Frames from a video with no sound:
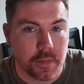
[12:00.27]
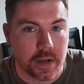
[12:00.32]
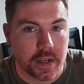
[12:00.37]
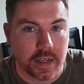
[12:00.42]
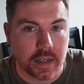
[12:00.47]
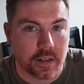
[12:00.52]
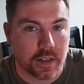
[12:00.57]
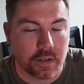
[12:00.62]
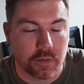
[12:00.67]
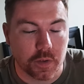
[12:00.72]

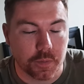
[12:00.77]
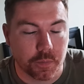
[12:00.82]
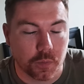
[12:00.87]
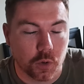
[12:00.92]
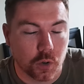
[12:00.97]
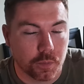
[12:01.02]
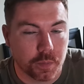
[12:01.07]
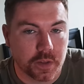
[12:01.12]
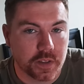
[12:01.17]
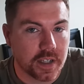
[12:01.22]
League, I think we
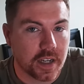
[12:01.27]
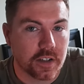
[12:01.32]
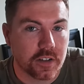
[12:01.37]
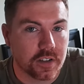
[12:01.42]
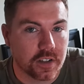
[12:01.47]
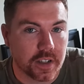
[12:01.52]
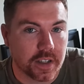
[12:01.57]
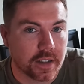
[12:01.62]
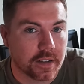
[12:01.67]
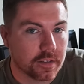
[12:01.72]
could
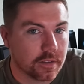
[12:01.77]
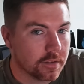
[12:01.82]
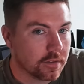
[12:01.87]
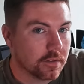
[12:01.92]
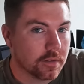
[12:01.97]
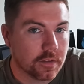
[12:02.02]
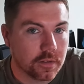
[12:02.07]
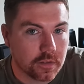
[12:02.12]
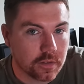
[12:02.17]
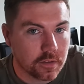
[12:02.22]
potentially
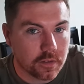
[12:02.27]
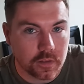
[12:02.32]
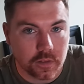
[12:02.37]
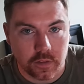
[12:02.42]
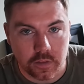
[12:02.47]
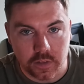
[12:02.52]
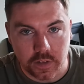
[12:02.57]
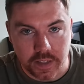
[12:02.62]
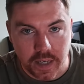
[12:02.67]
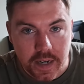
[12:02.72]

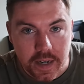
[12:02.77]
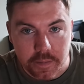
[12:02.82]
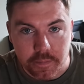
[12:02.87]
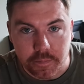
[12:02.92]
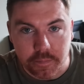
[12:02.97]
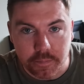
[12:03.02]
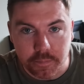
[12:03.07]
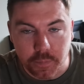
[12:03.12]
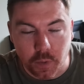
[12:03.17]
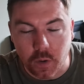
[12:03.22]
get
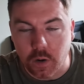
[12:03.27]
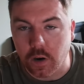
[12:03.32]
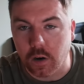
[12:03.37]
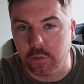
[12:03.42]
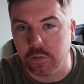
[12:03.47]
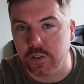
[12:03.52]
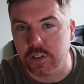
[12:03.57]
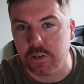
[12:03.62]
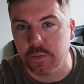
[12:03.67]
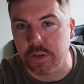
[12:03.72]
him, but
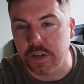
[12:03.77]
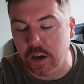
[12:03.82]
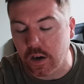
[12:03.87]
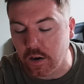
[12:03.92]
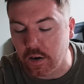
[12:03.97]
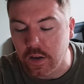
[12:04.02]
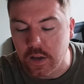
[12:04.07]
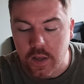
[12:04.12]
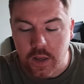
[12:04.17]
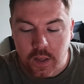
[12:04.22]
obviously we're
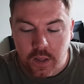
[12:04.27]
not.